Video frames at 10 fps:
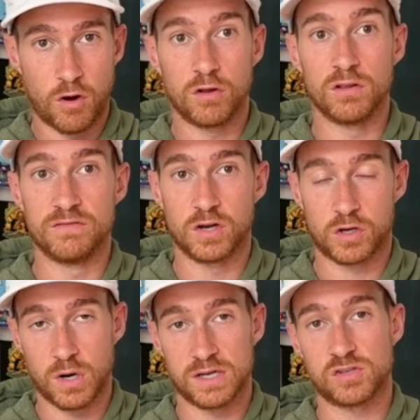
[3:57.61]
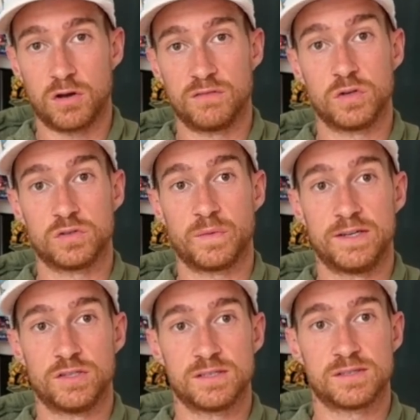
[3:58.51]
across all of those
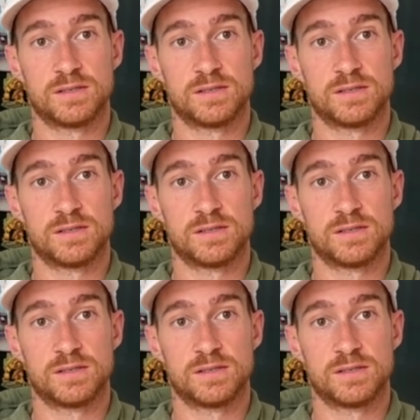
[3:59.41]
ranges.